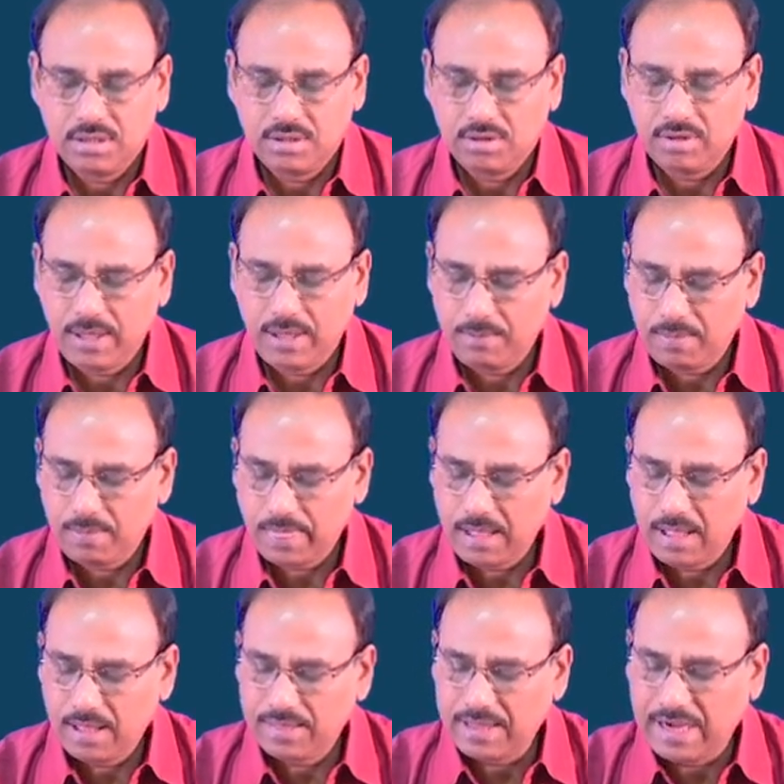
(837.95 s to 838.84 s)
Okay.
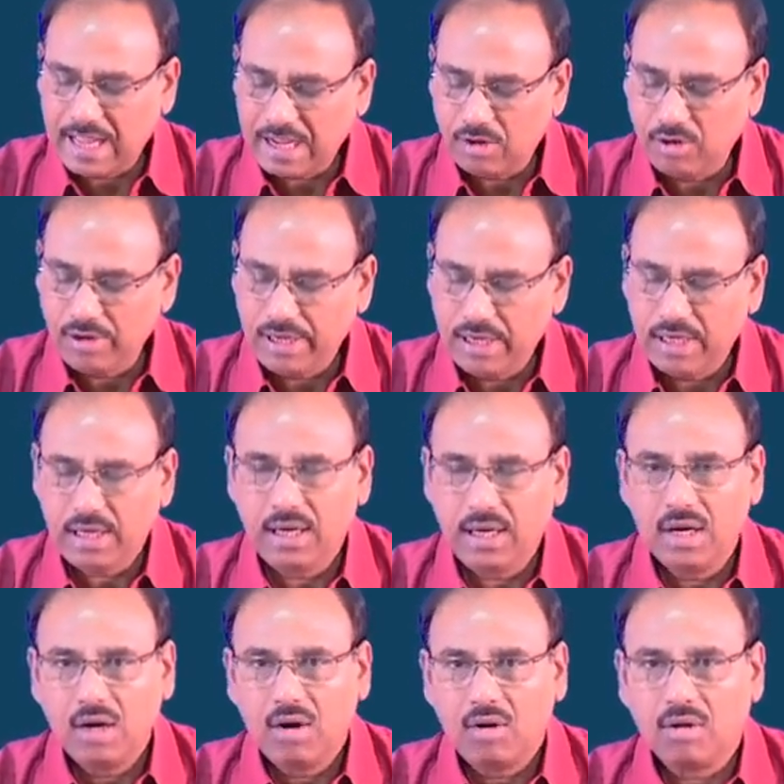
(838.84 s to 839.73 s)
Then
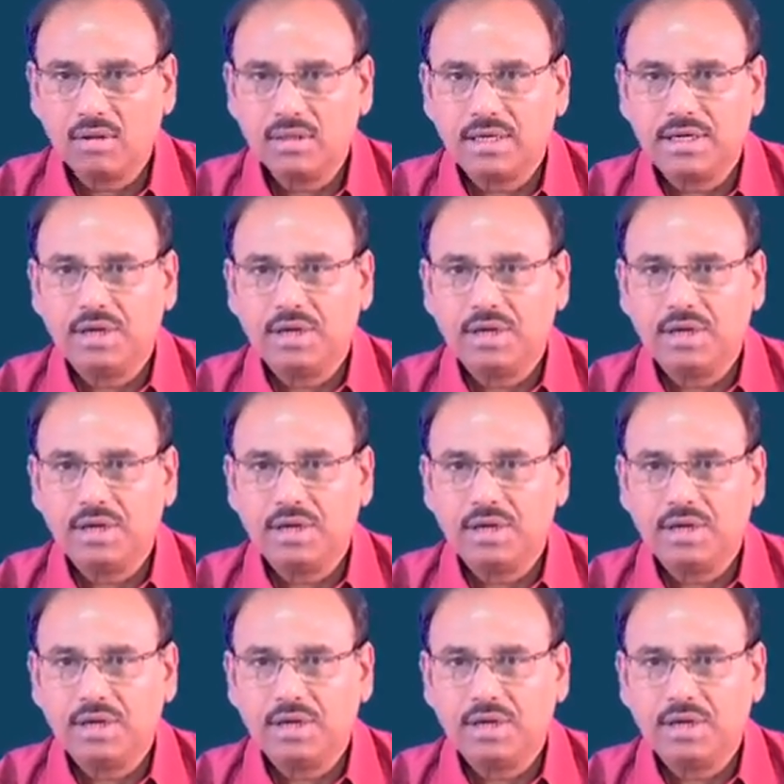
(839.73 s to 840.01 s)
accordingly, on the